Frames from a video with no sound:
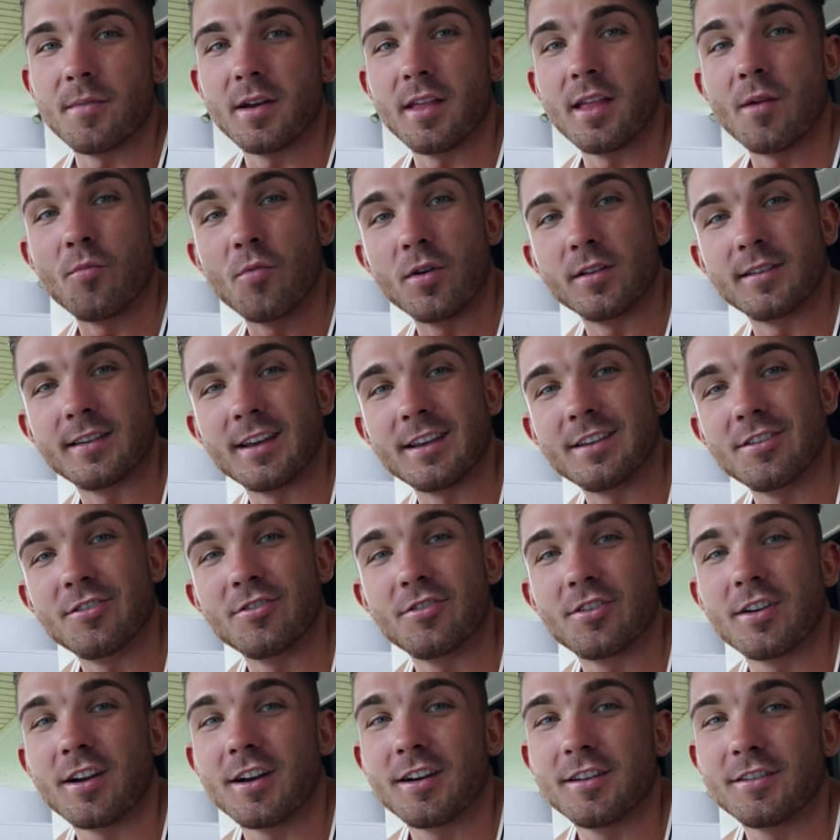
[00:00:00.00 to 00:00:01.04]
and then we'll take you
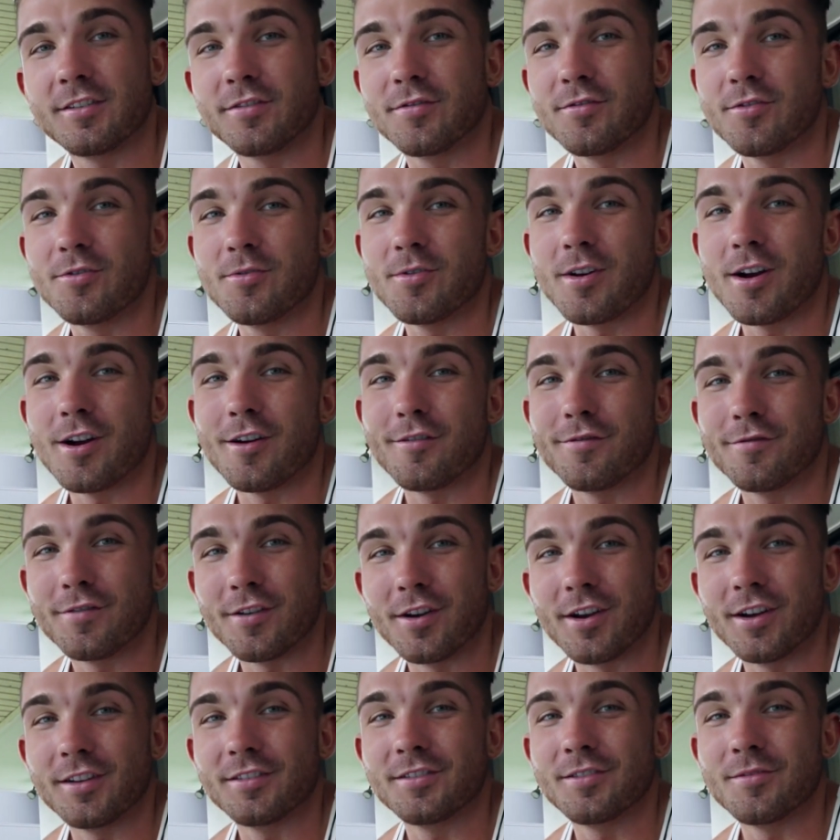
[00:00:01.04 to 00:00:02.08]
guys through our
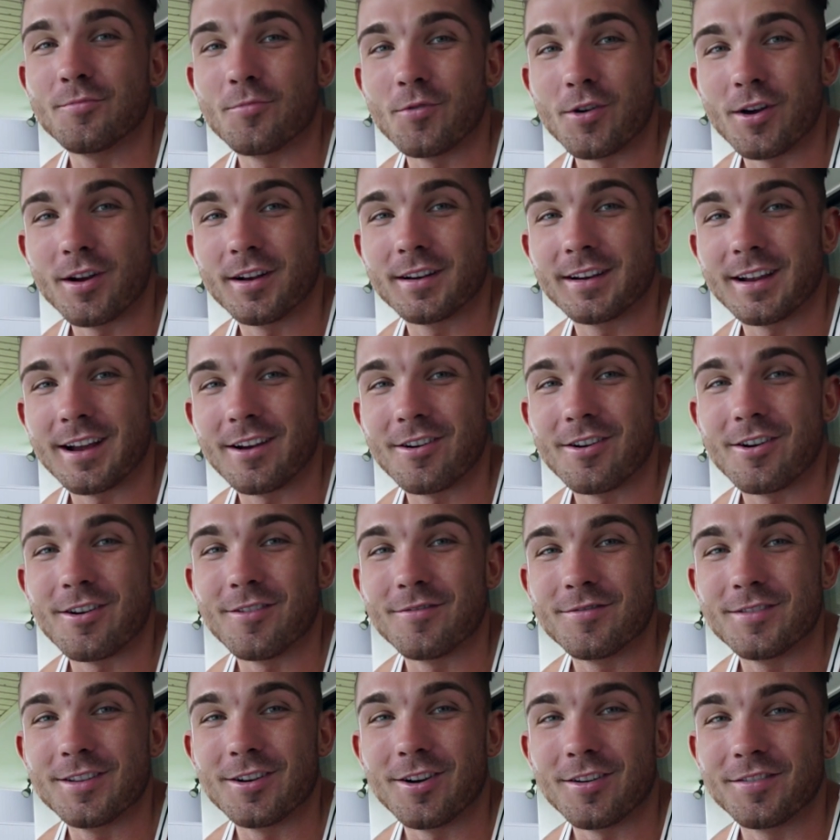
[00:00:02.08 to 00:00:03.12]
first workout
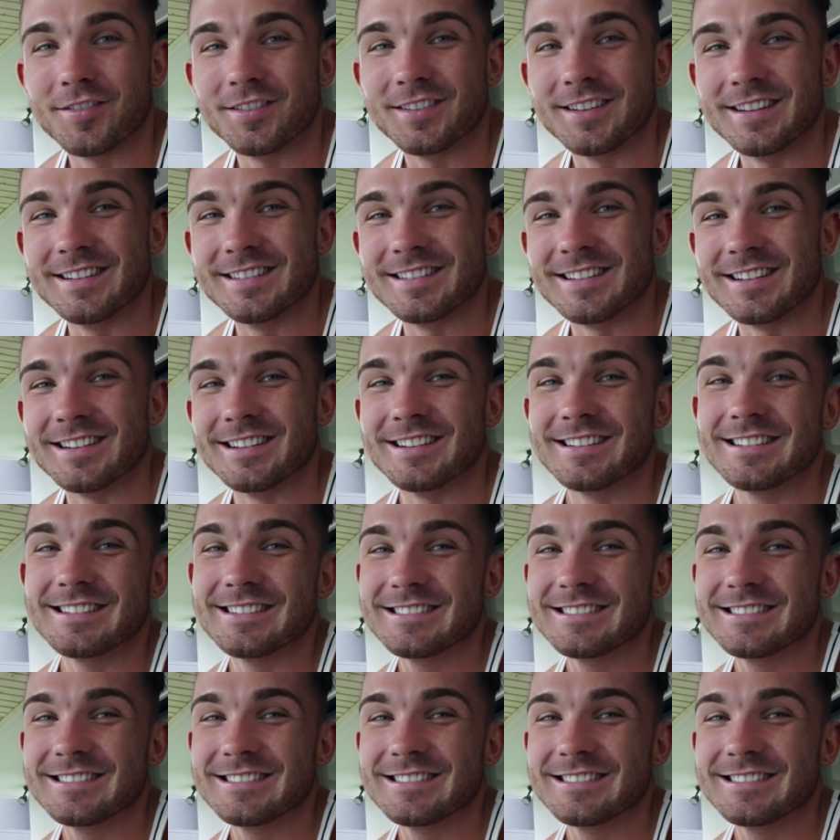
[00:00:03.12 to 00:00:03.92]
of the off season.